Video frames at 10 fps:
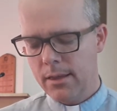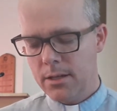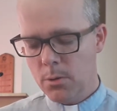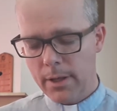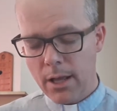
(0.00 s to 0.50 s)
that
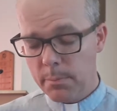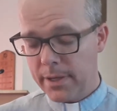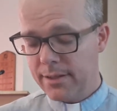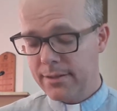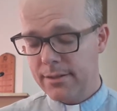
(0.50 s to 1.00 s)
you will help
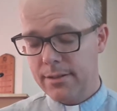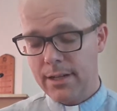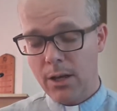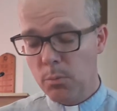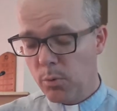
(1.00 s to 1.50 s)
us
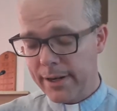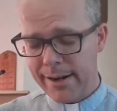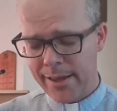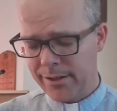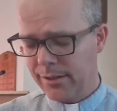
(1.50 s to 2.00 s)
to help one
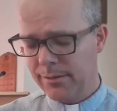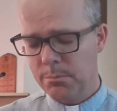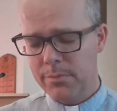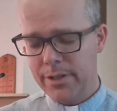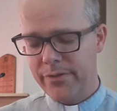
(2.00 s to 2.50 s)
another
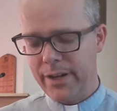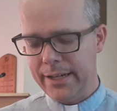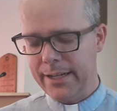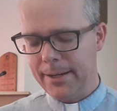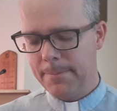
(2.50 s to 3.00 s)
to
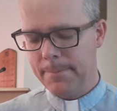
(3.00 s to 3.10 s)
find it.